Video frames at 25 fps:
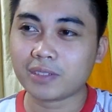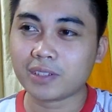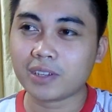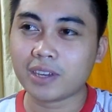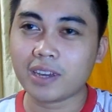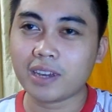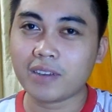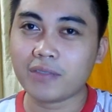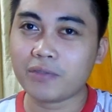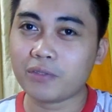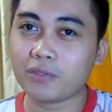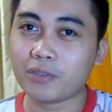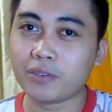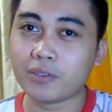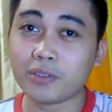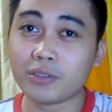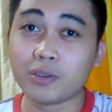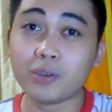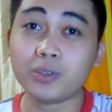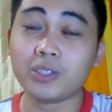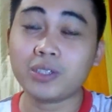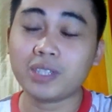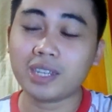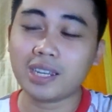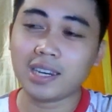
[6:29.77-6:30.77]
Okay, for
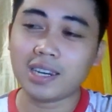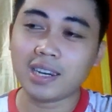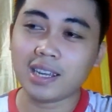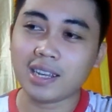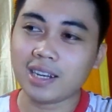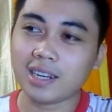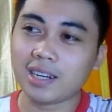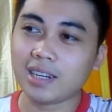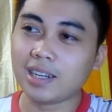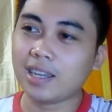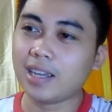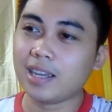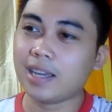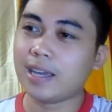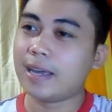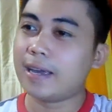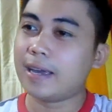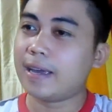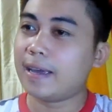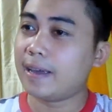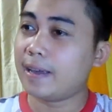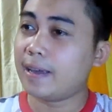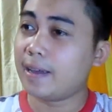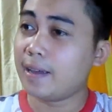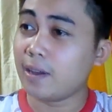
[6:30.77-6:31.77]
those in need.
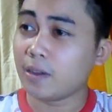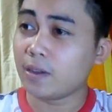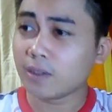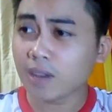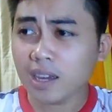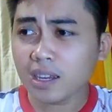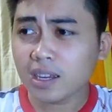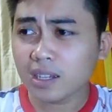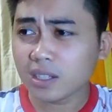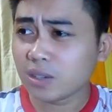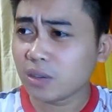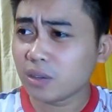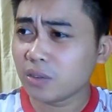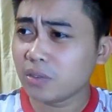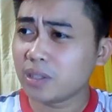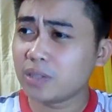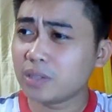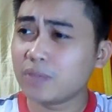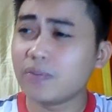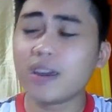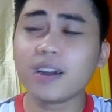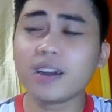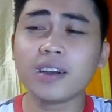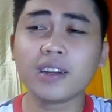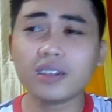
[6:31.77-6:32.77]
Okay, so
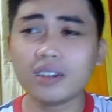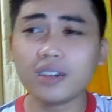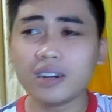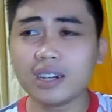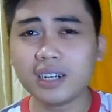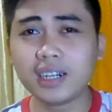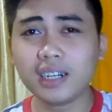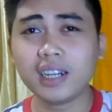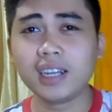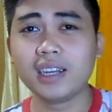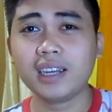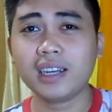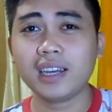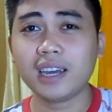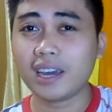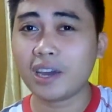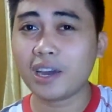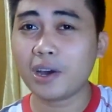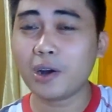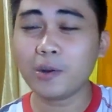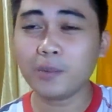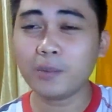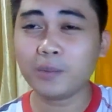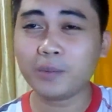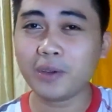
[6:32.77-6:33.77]
it's very good. I
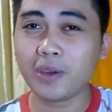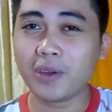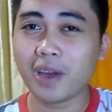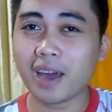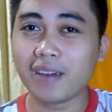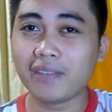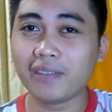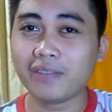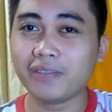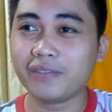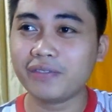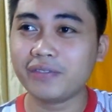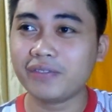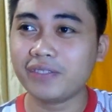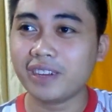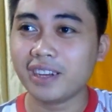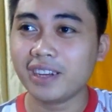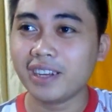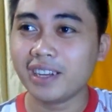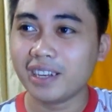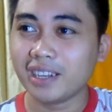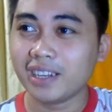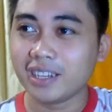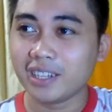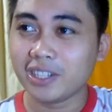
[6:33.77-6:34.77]
hope
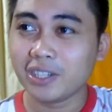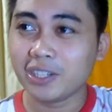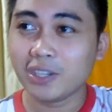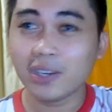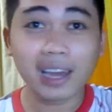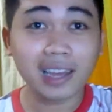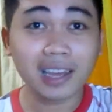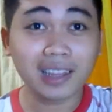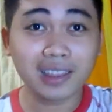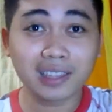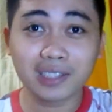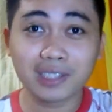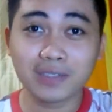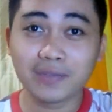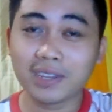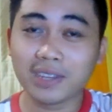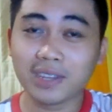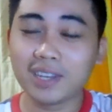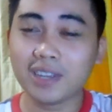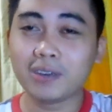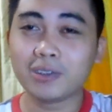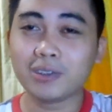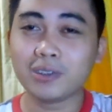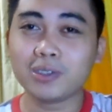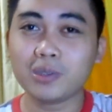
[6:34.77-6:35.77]
you like this
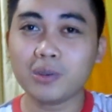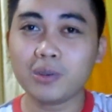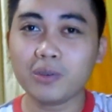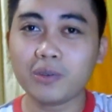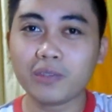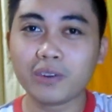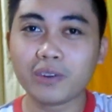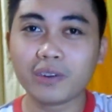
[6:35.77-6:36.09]
video too.